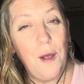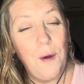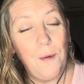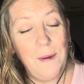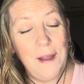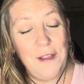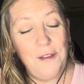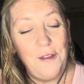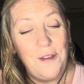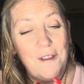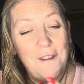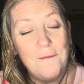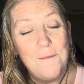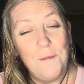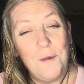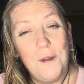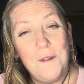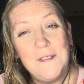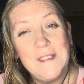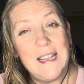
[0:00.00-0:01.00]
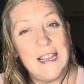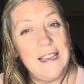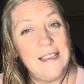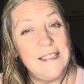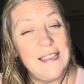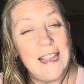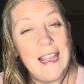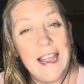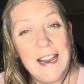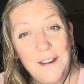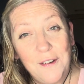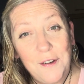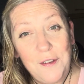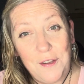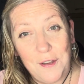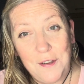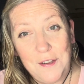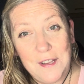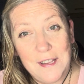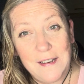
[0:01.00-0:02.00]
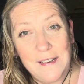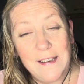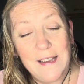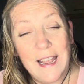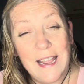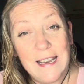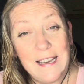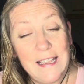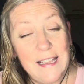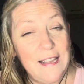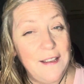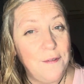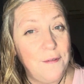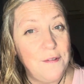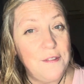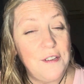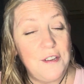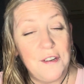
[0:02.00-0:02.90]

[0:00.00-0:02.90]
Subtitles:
when you have moved into inner union and healed